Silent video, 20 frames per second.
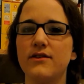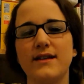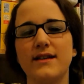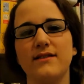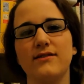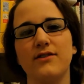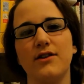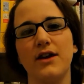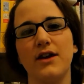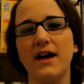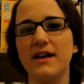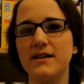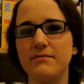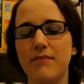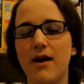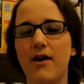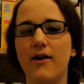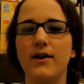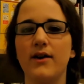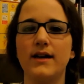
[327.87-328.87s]
as his owner gets
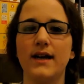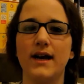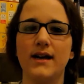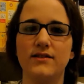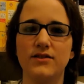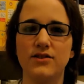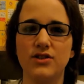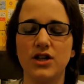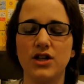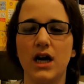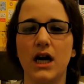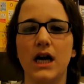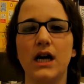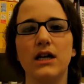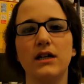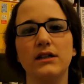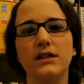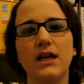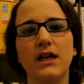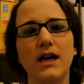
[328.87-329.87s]
married, has a
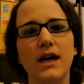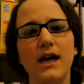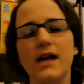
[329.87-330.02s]
child,